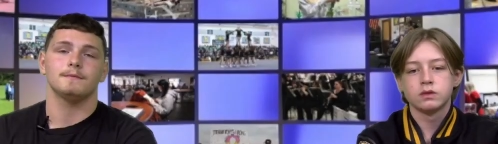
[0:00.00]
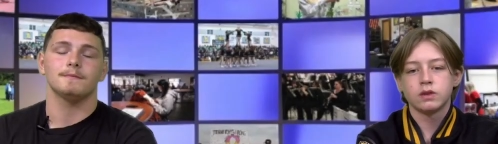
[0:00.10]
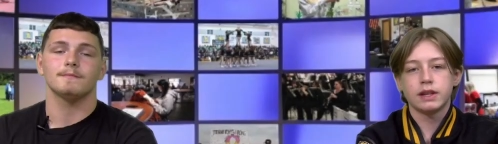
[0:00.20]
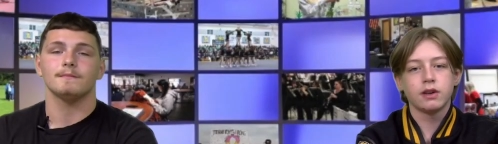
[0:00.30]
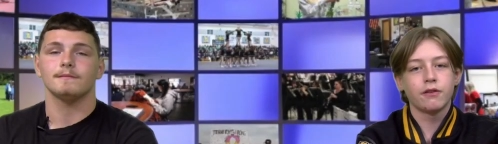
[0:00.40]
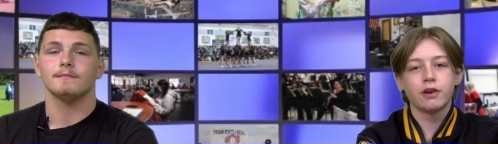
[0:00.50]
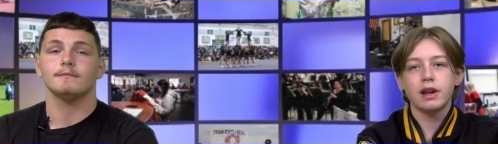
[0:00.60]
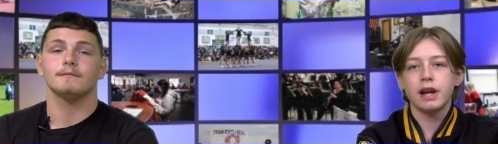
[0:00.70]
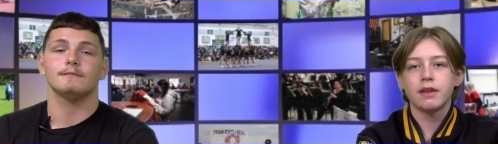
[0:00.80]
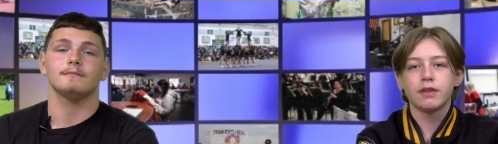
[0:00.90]
Speaker 1: That's all for
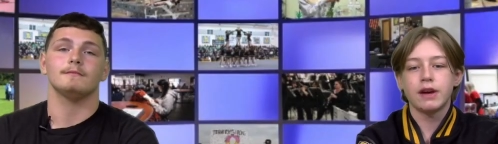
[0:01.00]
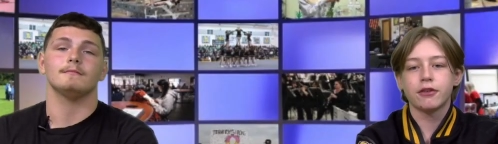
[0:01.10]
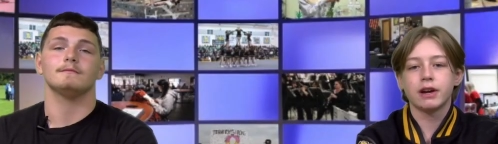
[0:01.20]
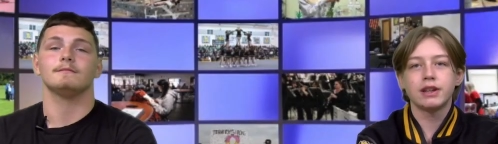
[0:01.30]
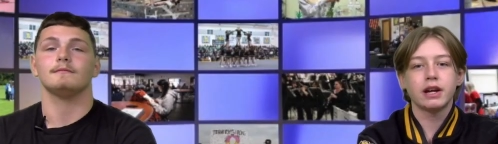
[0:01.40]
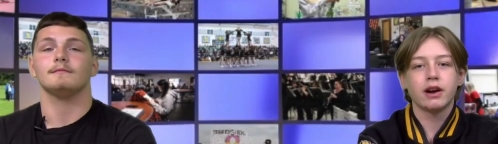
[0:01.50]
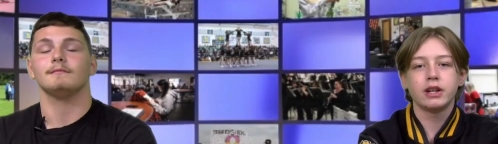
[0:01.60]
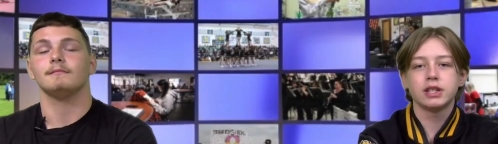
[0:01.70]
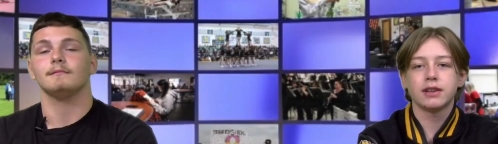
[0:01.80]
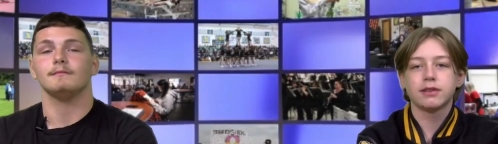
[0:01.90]
today. Have a great day, R
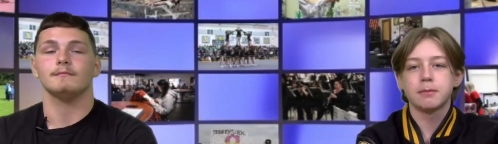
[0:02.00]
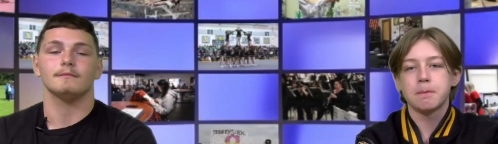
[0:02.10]
H S.